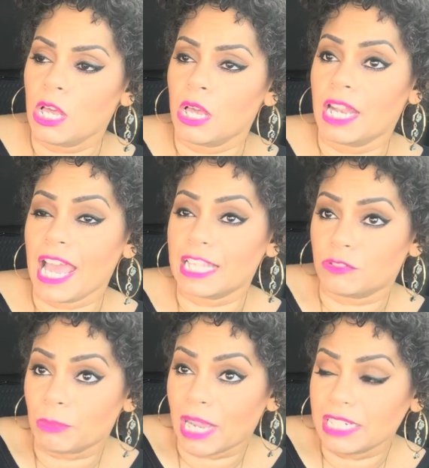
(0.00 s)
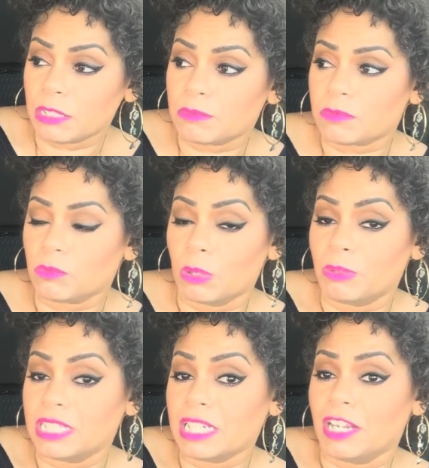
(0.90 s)
And I had to remind him, when
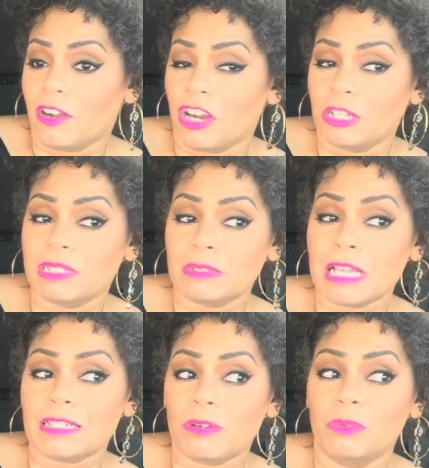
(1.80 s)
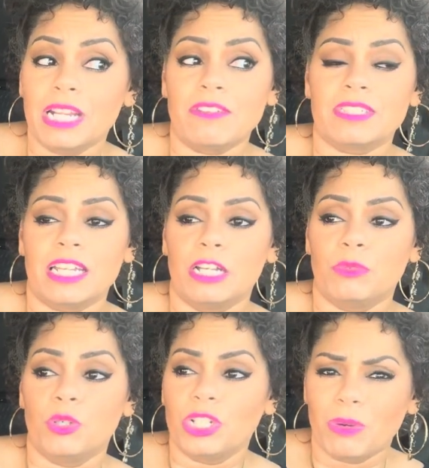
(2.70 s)
we did get an argument, sometimes I would have to say to him,
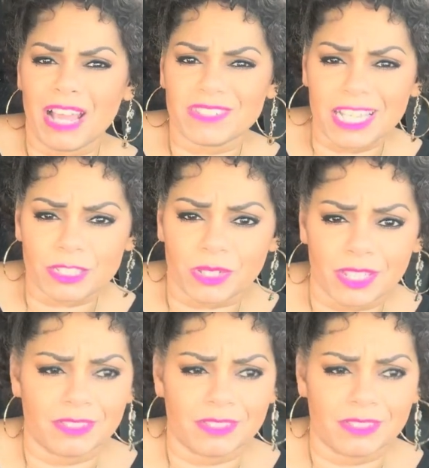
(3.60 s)
who do you want to have sex with?